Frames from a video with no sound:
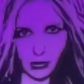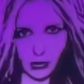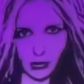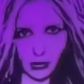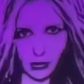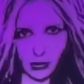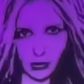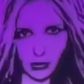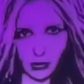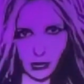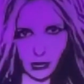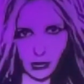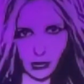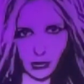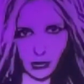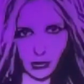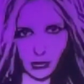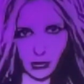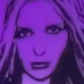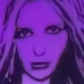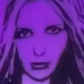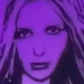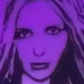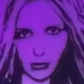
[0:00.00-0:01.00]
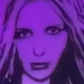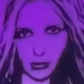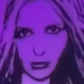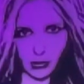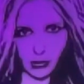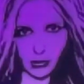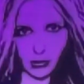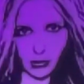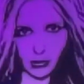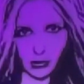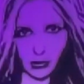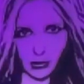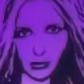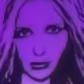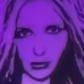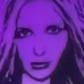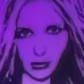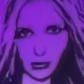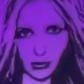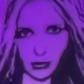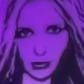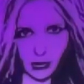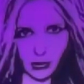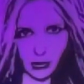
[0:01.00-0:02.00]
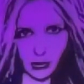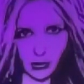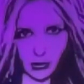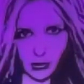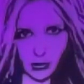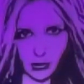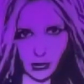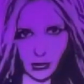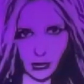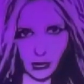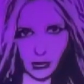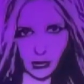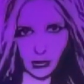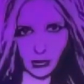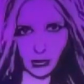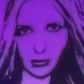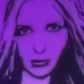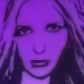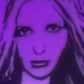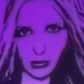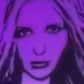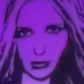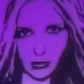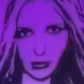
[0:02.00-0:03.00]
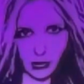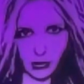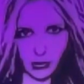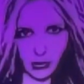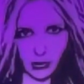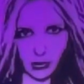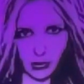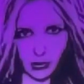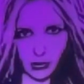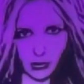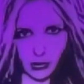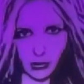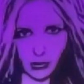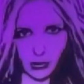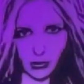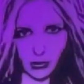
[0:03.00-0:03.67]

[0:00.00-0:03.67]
(silent)